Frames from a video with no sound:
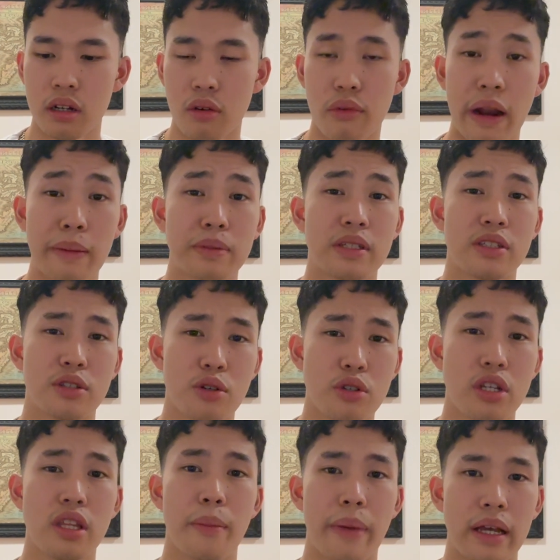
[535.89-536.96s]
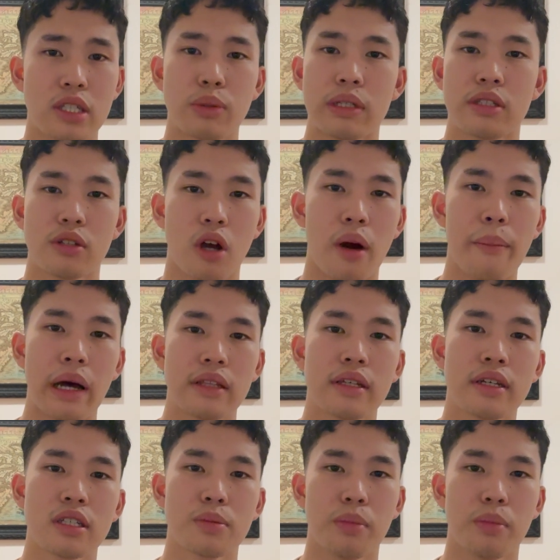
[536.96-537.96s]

Reps is usually the best way to combat this,